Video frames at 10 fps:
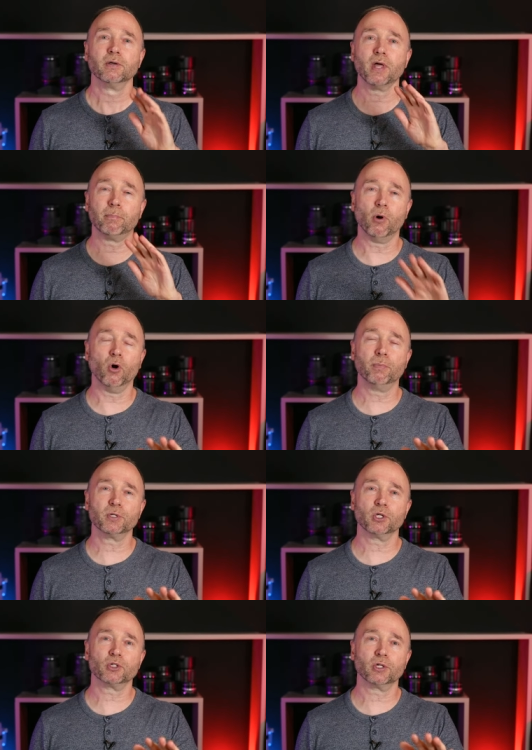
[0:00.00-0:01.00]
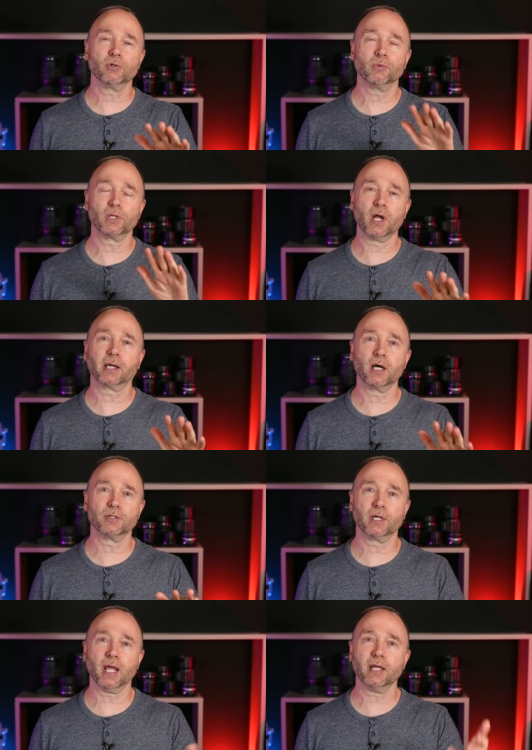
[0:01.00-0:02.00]
That pole position with the Nikon
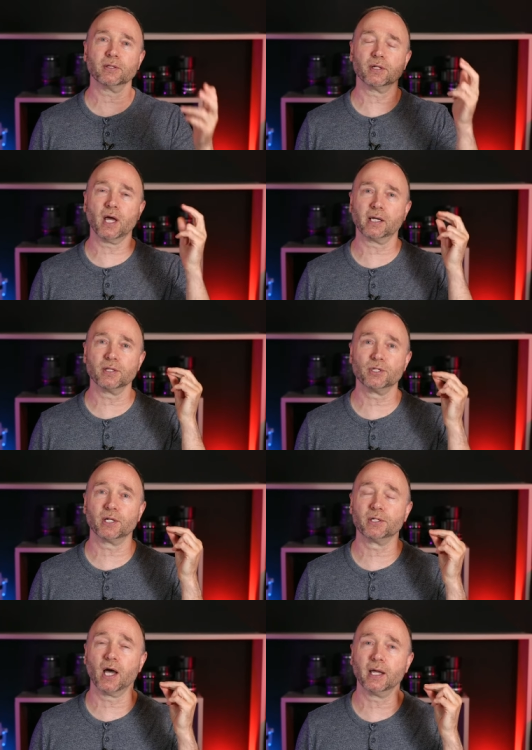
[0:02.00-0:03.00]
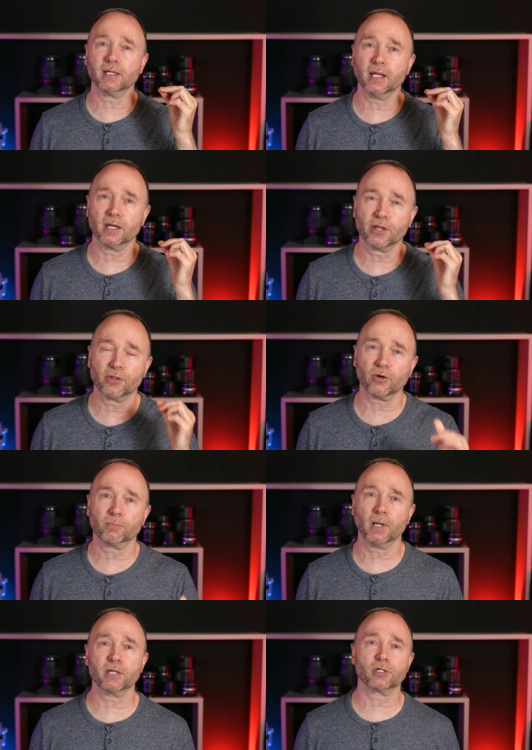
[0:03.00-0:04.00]
Z eight, the Nikon Z nine in third
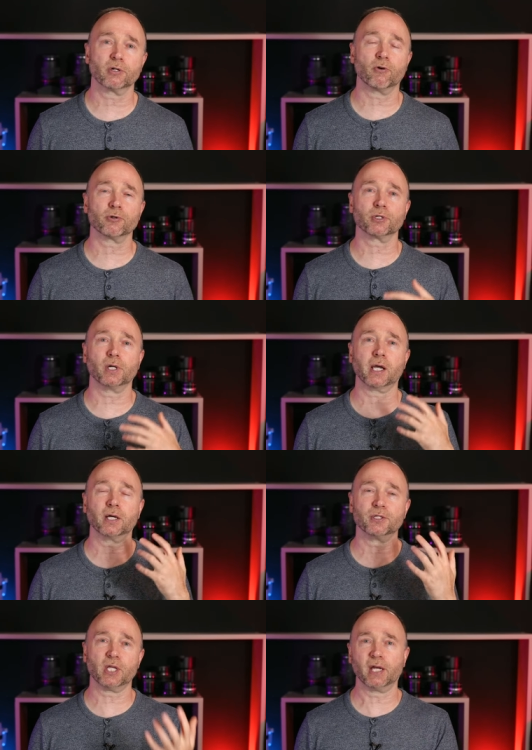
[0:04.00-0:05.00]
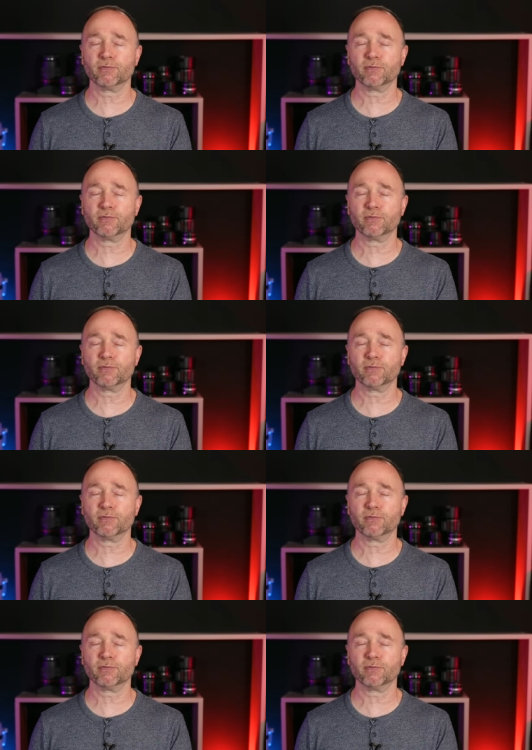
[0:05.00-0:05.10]
place, and of course the Nikon Z